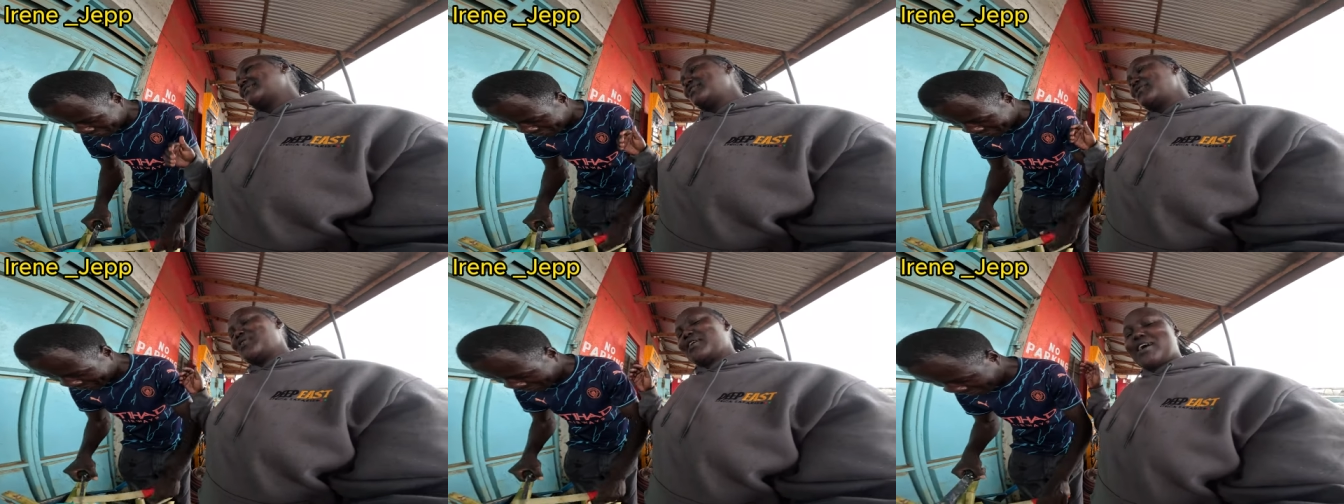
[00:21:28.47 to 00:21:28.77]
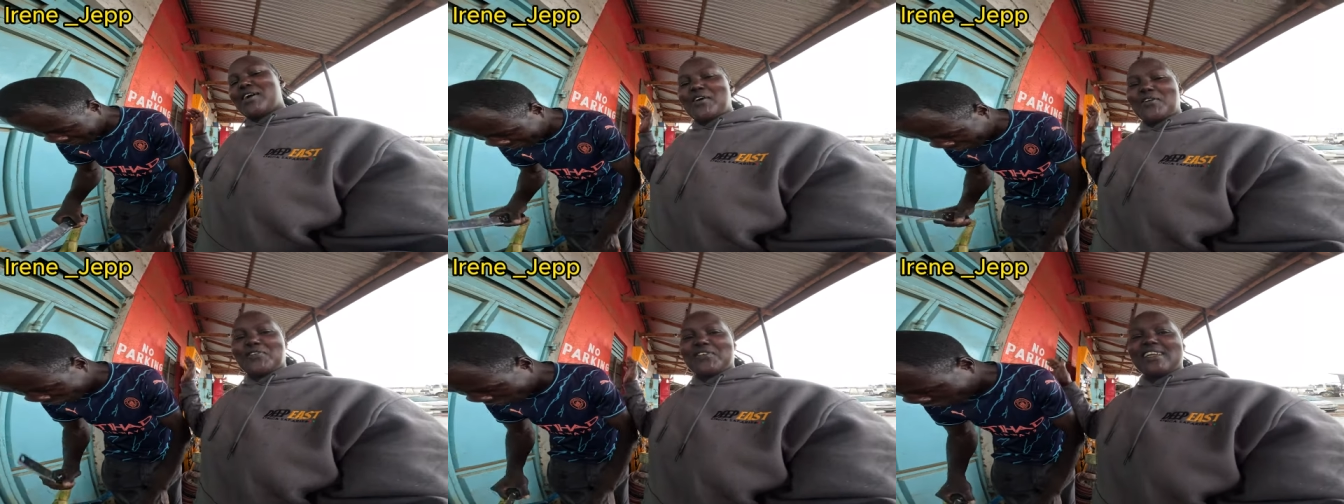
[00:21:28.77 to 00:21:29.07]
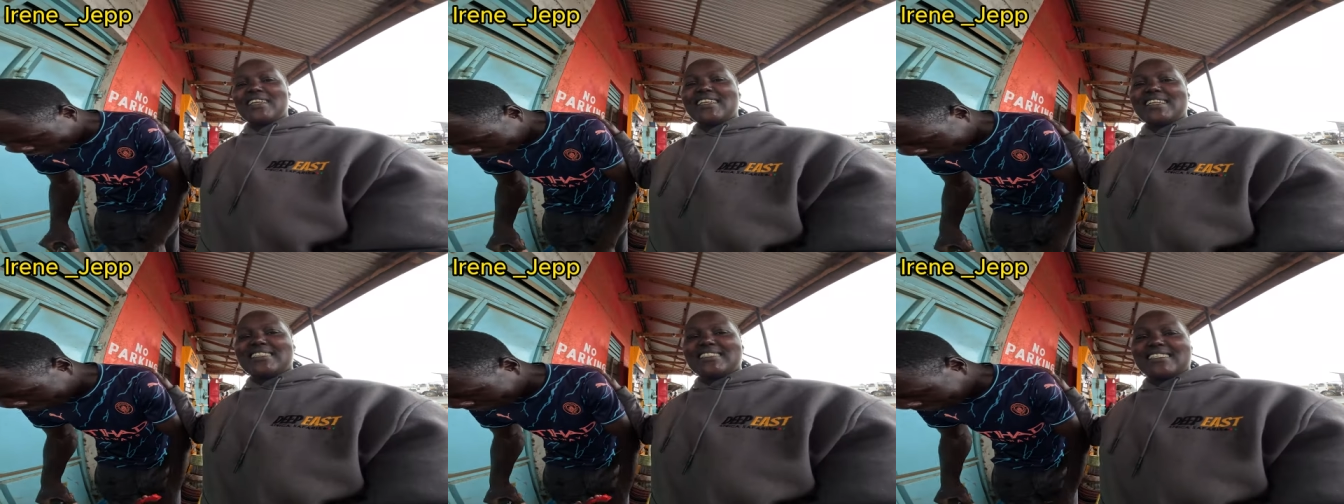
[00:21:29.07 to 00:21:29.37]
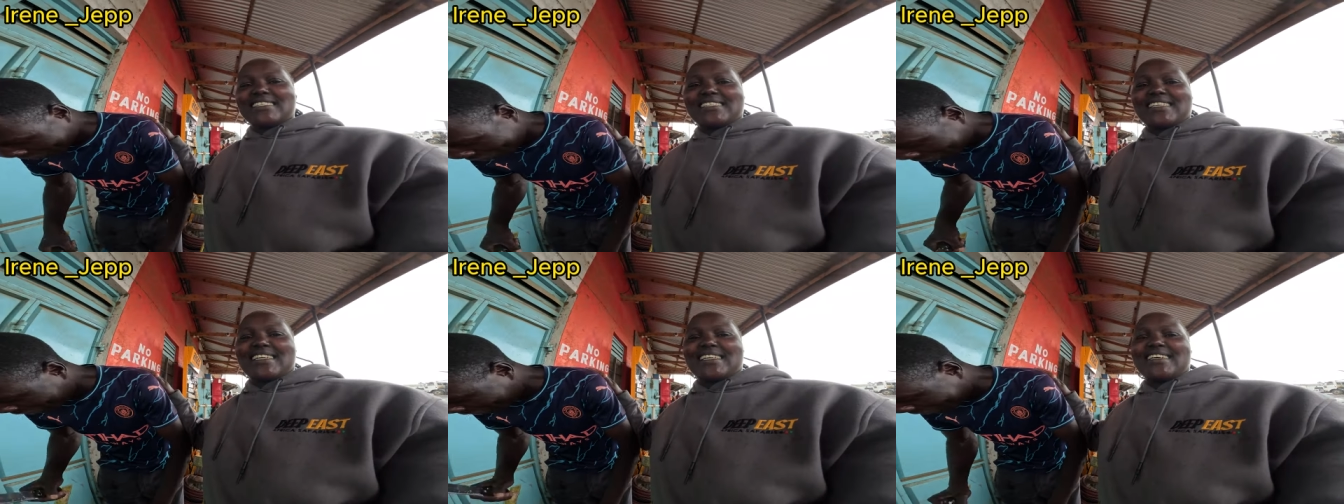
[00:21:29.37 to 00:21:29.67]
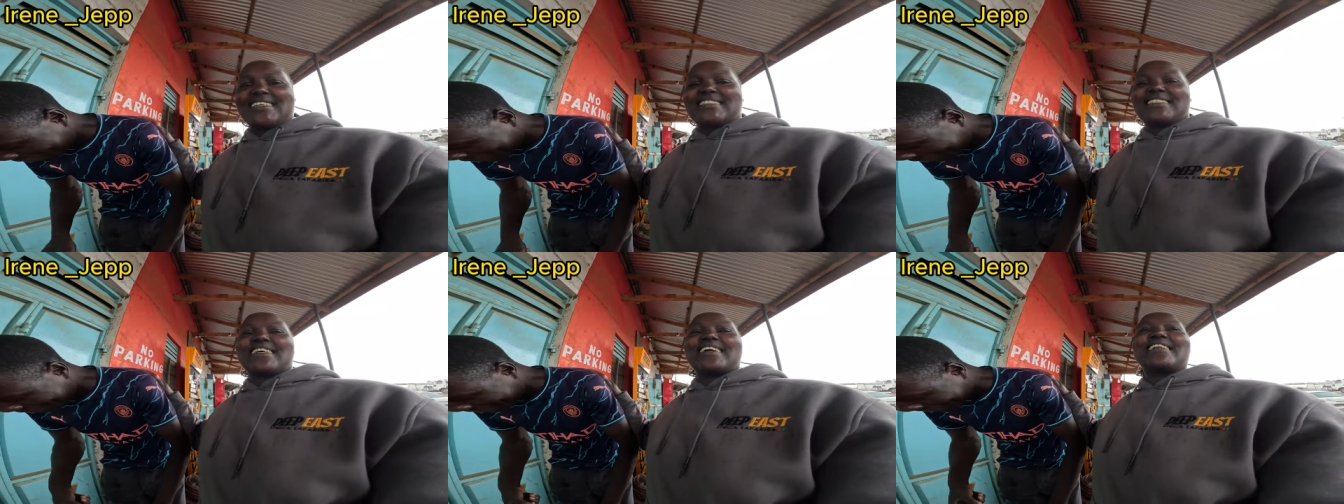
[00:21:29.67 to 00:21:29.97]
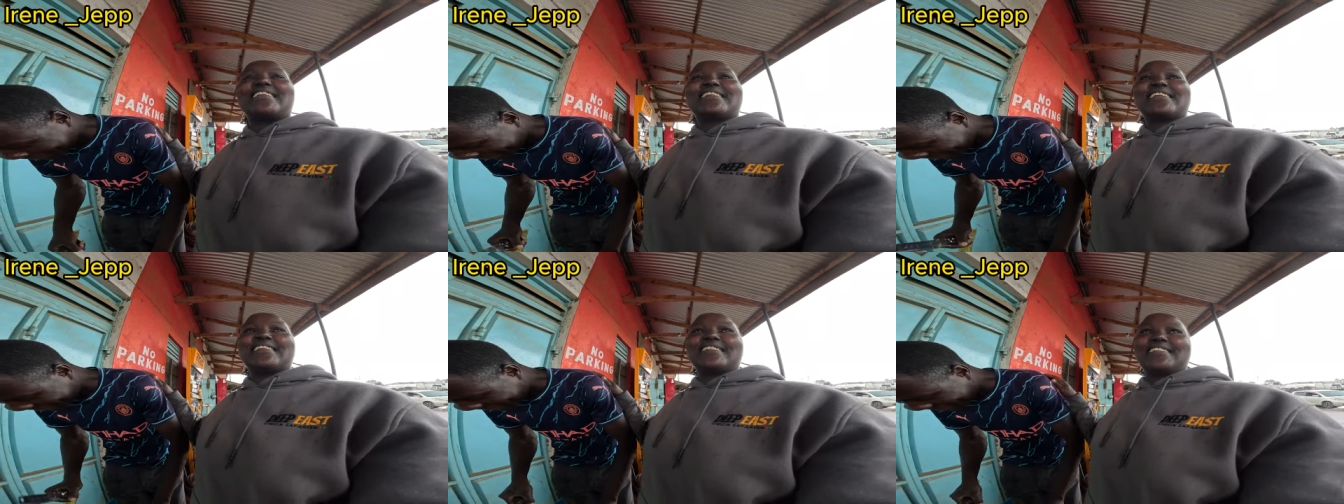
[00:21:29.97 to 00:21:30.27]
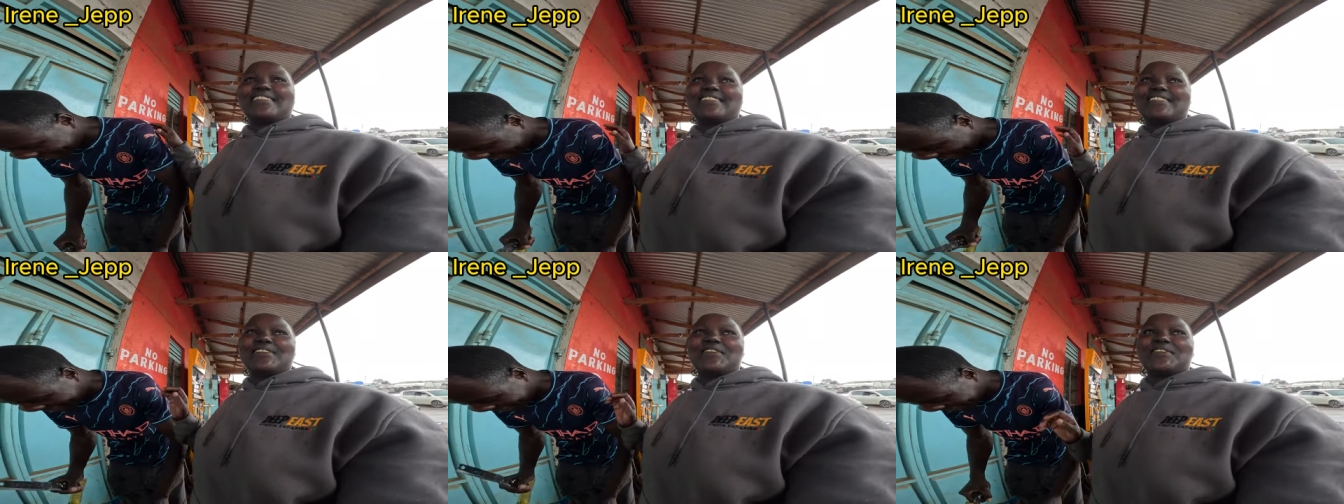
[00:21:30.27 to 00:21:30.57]
Oh, our friend doesn't understand
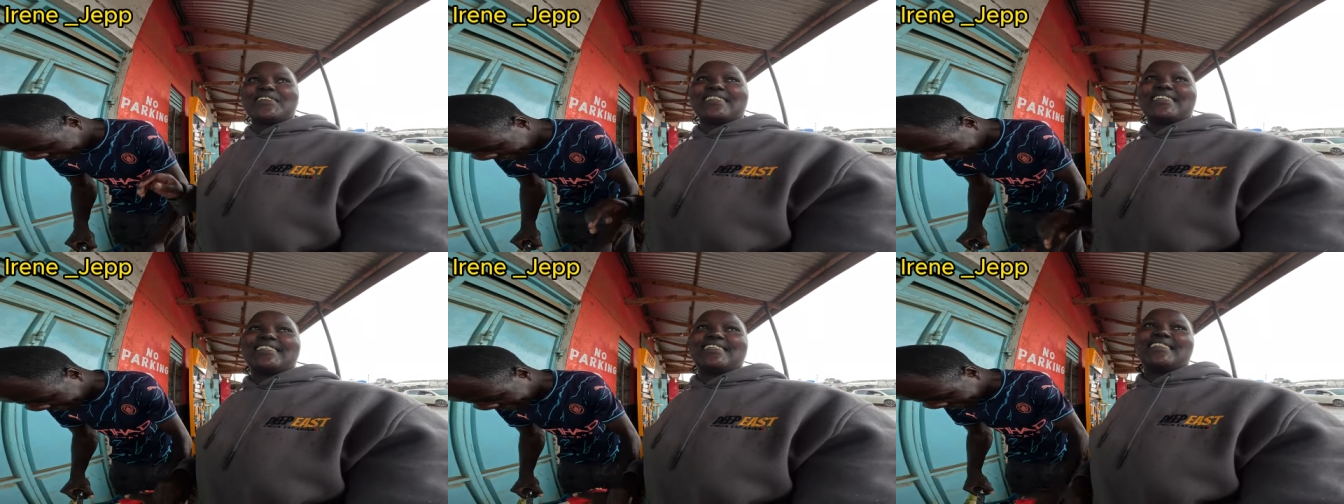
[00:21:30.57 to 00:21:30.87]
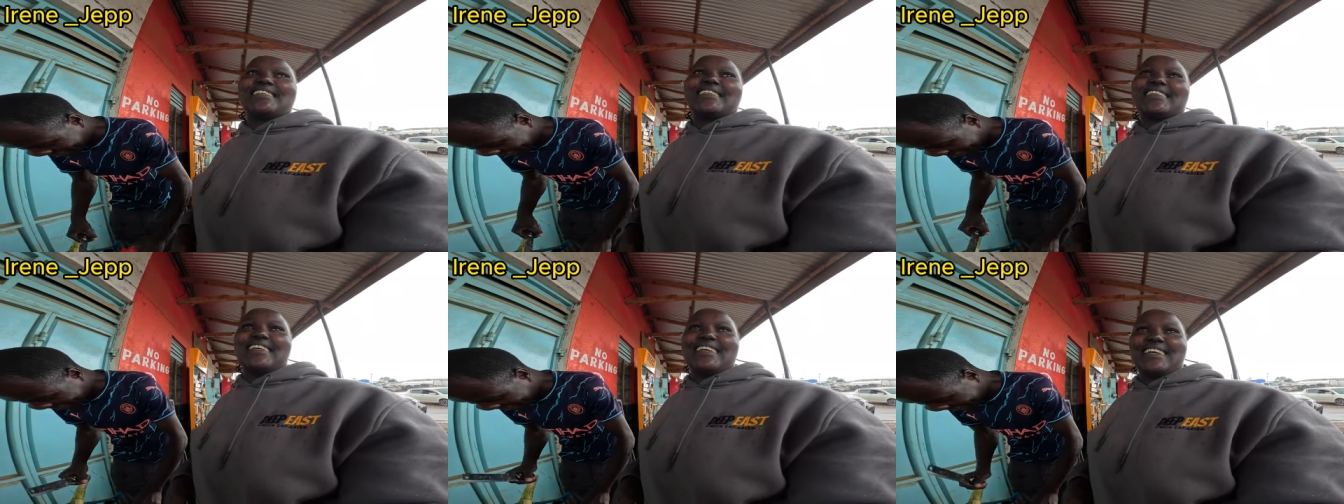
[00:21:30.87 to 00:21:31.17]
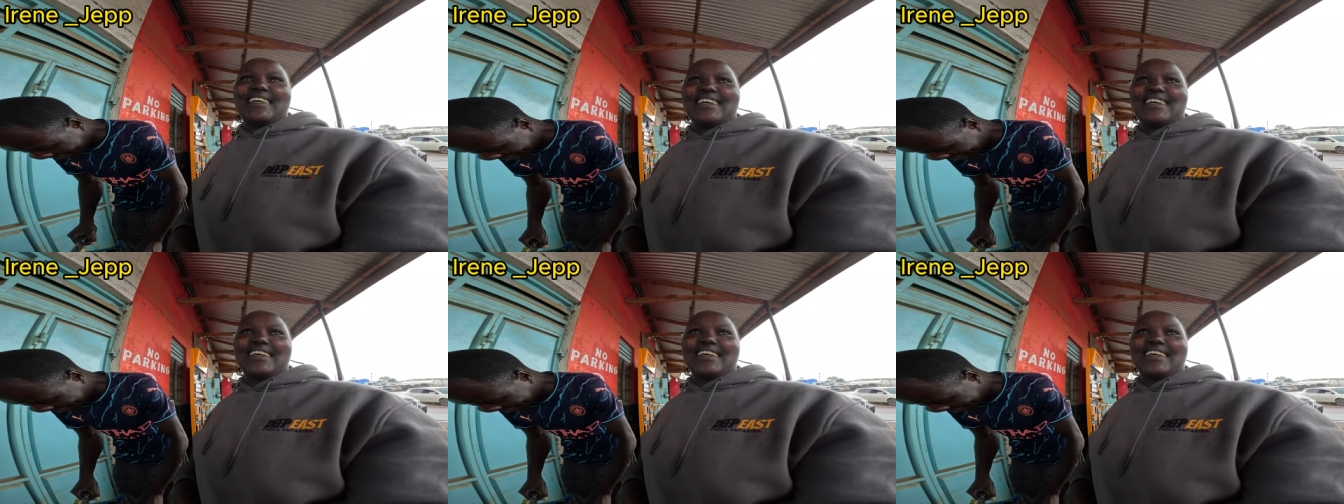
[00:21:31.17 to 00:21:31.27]
English. Okay.